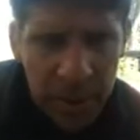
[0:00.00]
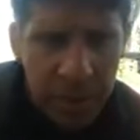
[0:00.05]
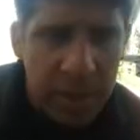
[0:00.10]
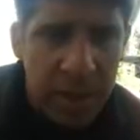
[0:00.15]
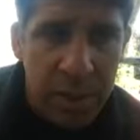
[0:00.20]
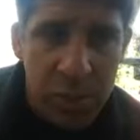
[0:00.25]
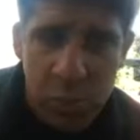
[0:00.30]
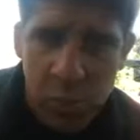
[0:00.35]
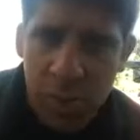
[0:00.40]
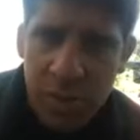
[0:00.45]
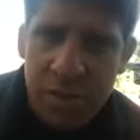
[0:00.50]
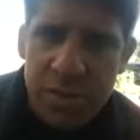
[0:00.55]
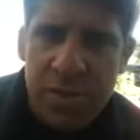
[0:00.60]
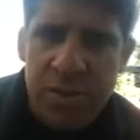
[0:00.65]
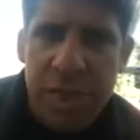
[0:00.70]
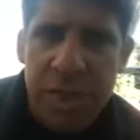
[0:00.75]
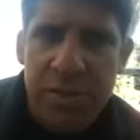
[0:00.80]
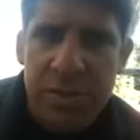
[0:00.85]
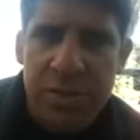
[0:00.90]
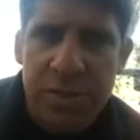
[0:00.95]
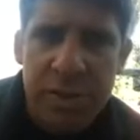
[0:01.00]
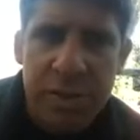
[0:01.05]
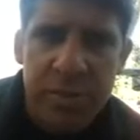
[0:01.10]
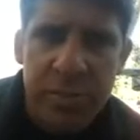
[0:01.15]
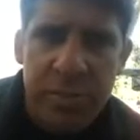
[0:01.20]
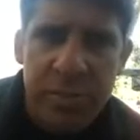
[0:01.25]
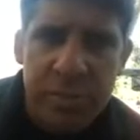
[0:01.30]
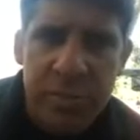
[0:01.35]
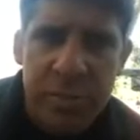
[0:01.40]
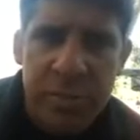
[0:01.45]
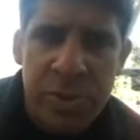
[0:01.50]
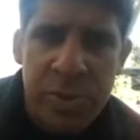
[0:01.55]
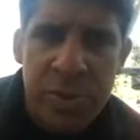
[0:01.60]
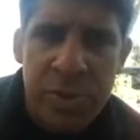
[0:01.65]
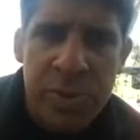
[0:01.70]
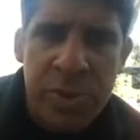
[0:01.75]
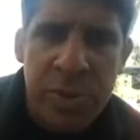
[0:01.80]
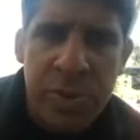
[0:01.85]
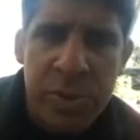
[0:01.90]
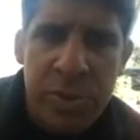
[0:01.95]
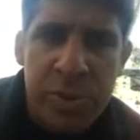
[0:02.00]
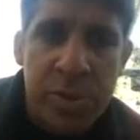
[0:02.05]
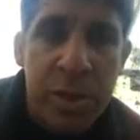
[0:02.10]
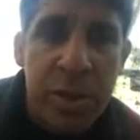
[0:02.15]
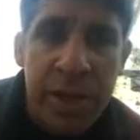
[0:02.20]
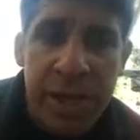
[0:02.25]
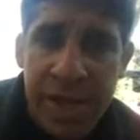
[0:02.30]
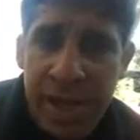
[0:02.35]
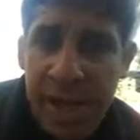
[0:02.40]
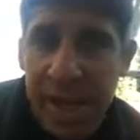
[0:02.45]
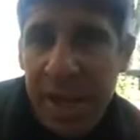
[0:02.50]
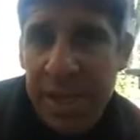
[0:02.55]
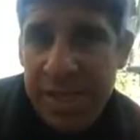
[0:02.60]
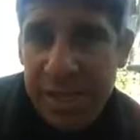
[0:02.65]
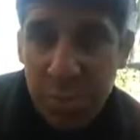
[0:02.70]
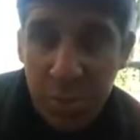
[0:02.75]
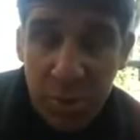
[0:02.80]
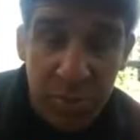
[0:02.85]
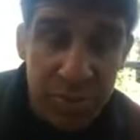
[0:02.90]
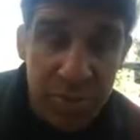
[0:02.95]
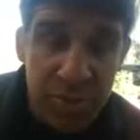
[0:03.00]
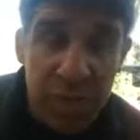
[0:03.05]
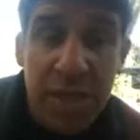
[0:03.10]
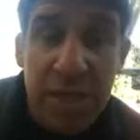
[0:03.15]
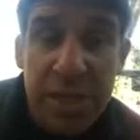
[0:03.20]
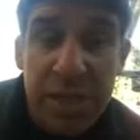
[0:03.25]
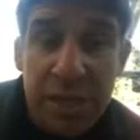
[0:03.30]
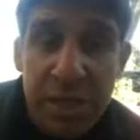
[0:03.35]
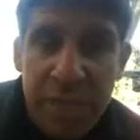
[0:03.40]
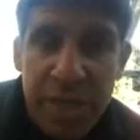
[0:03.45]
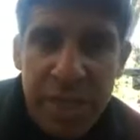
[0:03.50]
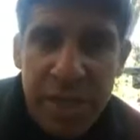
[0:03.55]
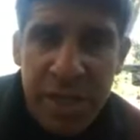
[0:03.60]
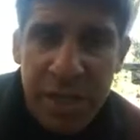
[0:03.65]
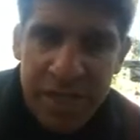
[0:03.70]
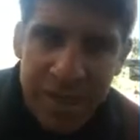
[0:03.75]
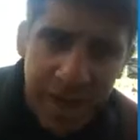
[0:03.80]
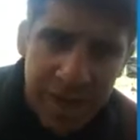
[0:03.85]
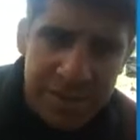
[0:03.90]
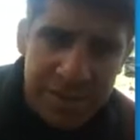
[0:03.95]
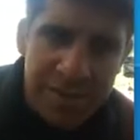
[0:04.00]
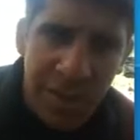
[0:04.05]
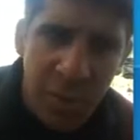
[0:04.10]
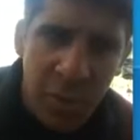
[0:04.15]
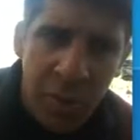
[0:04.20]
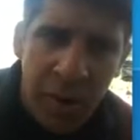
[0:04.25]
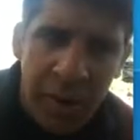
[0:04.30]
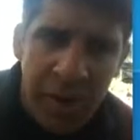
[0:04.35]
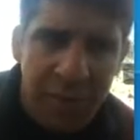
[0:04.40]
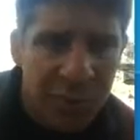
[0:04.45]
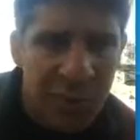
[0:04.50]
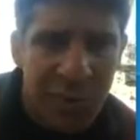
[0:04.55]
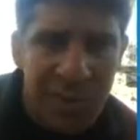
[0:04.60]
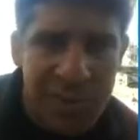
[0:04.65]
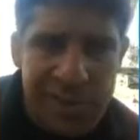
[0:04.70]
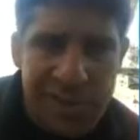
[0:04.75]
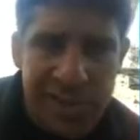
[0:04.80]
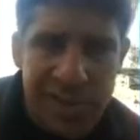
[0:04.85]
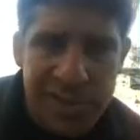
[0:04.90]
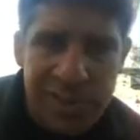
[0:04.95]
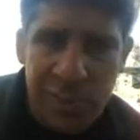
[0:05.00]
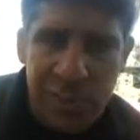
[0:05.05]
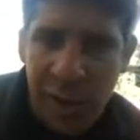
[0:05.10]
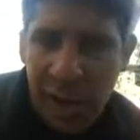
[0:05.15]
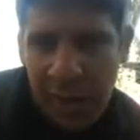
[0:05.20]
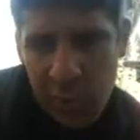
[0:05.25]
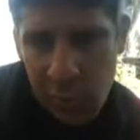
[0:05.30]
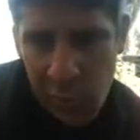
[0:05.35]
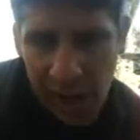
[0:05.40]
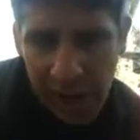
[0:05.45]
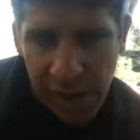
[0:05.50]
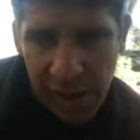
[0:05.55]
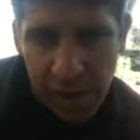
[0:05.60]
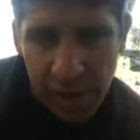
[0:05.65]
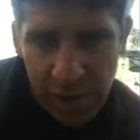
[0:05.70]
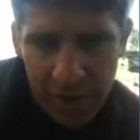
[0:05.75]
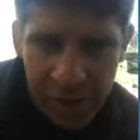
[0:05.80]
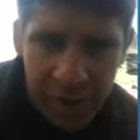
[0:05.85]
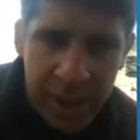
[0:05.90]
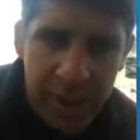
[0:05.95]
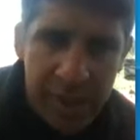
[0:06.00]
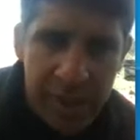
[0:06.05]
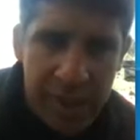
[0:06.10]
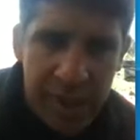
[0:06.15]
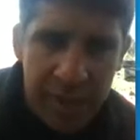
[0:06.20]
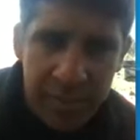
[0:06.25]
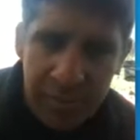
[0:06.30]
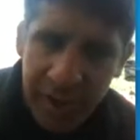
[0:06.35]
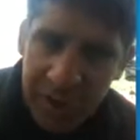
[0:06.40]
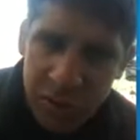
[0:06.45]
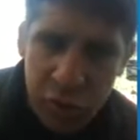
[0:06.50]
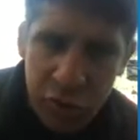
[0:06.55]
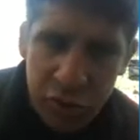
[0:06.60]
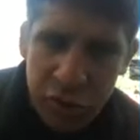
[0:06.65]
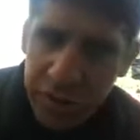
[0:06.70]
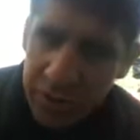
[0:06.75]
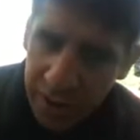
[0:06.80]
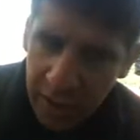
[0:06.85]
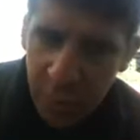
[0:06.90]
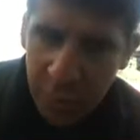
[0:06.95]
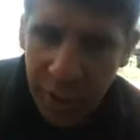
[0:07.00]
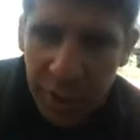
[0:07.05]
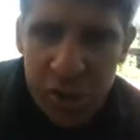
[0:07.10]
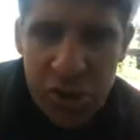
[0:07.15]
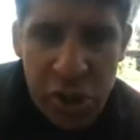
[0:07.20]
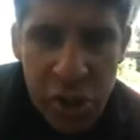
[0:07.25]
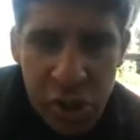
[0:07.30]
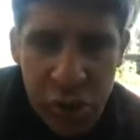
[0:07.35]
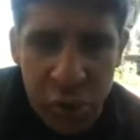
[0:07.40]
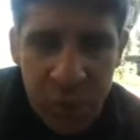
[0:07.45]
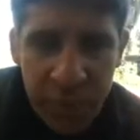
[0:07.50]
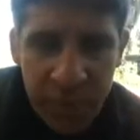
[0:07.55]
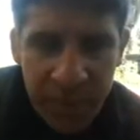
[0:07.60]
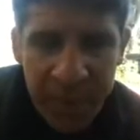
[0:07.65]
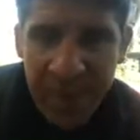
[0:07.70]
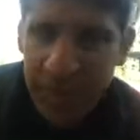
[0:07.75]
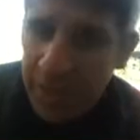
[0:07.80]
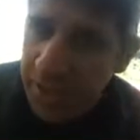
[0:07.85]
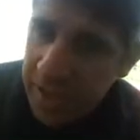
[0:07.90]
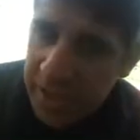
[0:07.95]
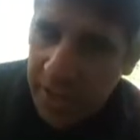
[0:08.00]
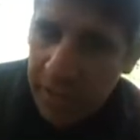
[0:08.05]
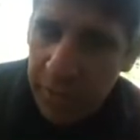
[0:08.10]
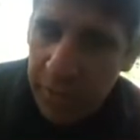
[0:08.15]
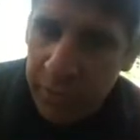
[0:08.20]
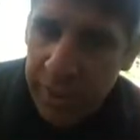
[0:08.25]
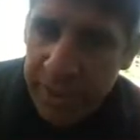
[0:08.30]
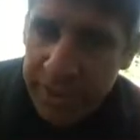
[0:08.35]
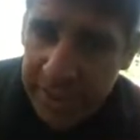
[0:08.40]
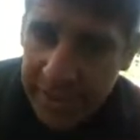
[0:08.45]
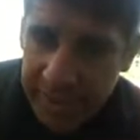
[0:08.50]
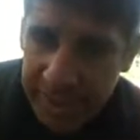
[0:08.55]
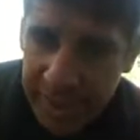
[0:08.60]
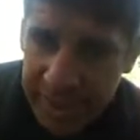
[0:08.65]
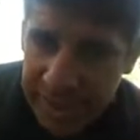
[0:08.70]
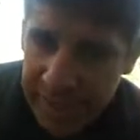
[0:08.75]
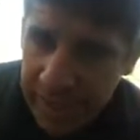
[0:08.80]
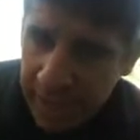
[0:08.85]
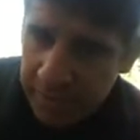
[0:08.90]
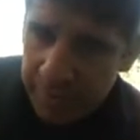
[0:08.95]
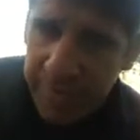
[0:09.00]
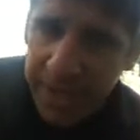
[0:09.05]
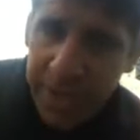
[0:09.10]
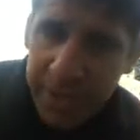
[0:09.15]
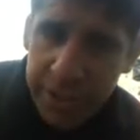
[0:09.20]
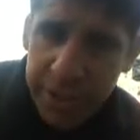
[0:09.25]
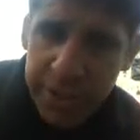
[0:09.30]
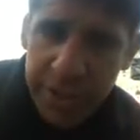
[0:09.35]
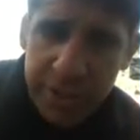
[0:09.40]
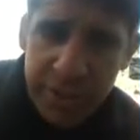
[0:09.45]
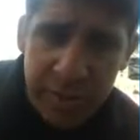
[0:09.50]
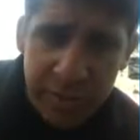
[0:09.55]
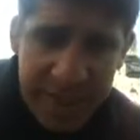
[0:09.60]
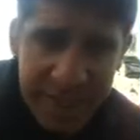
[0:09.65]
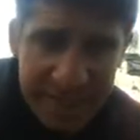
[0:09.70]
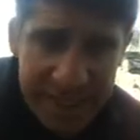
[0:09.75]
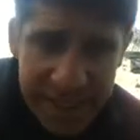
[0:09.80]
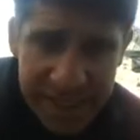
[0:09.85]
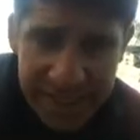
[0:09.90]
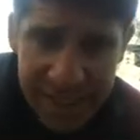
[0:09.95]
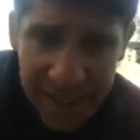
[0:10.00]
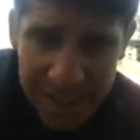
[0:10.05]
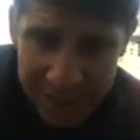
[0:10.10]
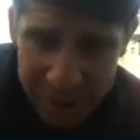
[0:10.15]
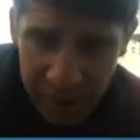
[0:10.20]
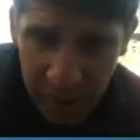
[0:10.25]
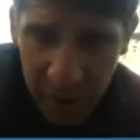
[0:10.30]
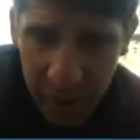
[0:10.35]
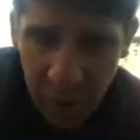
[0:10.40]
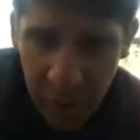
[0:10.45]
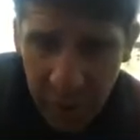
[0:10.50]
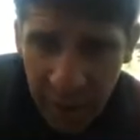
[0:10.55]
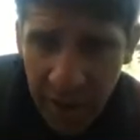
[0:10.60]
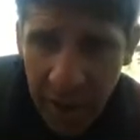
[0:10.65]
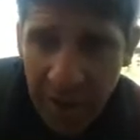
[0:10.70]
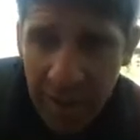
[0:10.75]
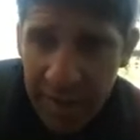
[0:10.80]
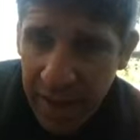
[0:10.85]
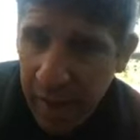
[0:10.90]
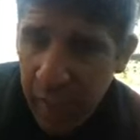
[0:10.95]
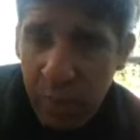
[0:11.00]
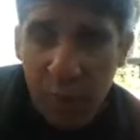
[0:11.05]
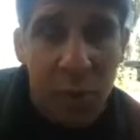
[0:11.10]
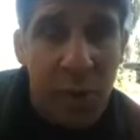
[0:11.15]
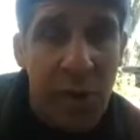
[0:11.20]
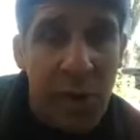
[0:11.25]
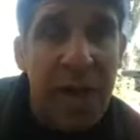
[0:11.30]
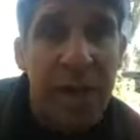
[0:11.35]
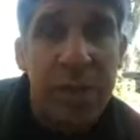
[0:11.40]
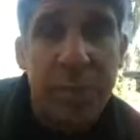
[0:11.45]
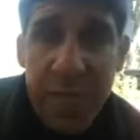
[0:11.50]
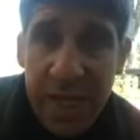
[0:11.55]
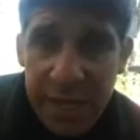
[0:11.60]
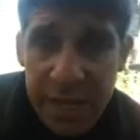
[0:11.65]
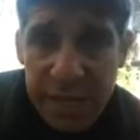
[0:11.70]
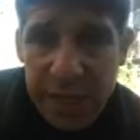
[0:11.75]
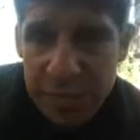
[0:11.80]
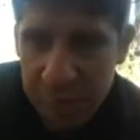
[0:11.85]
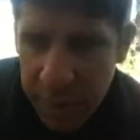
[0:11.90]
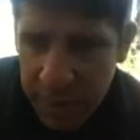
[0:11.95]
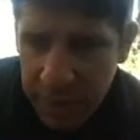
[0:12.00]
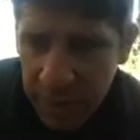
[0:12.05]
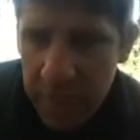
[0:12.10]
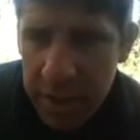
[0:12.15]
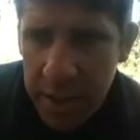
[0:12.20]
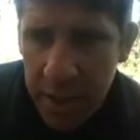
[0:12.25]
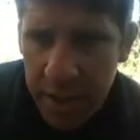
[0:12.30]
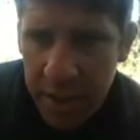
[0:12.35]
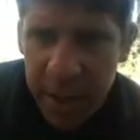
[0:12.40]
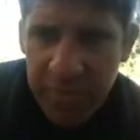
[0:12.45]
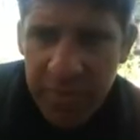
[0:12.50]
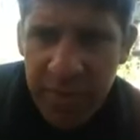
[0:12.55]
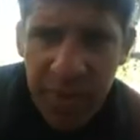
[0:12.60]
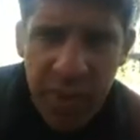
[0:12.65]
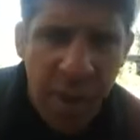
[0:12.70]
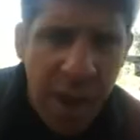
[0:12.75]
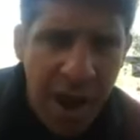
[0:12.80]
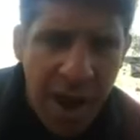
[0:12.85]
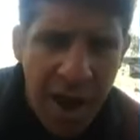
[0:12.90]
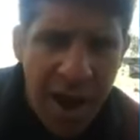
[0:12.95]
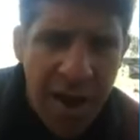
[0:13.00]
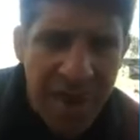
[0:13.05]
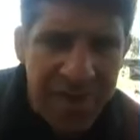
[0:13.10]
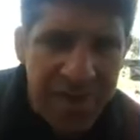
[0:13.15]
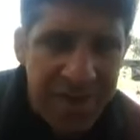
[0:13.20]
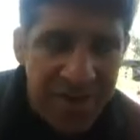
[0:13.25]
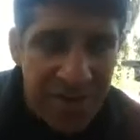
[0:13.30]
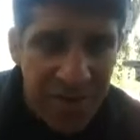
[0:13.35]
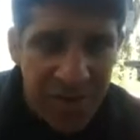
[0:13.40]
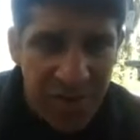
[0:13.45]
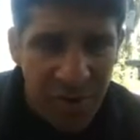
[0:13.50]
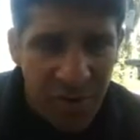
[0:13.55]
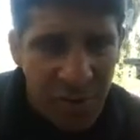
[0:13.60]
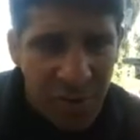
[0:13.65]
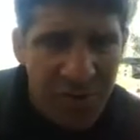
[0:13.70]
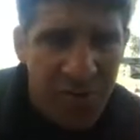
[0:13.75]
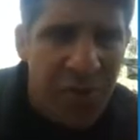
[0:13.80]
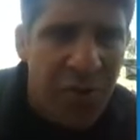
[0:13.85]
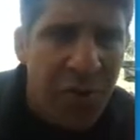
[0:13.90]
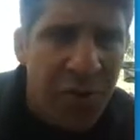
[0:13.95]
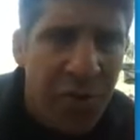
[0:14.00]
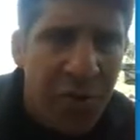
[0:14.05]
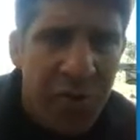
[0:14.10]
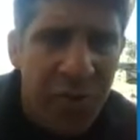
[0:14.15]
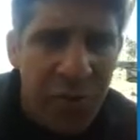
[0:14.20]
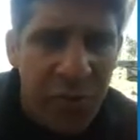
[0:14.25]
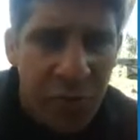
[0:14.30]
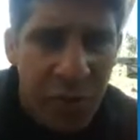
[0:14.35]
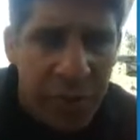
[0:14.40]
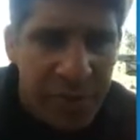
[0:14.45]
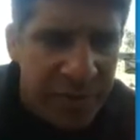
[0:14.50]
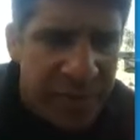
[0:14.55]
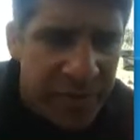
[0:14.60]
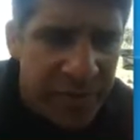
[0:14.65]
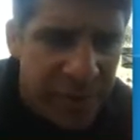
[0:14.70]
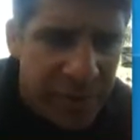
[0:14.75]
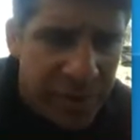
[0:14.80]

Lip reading: and Ross tells him, he pretty much lies to him. He says, "How does my wife?" And Ross says, "Why, well, and my children, they're well too. The tyrant has not battered at their peace." And he says, "No, they were well at peace when I did leave them." This is also a sort of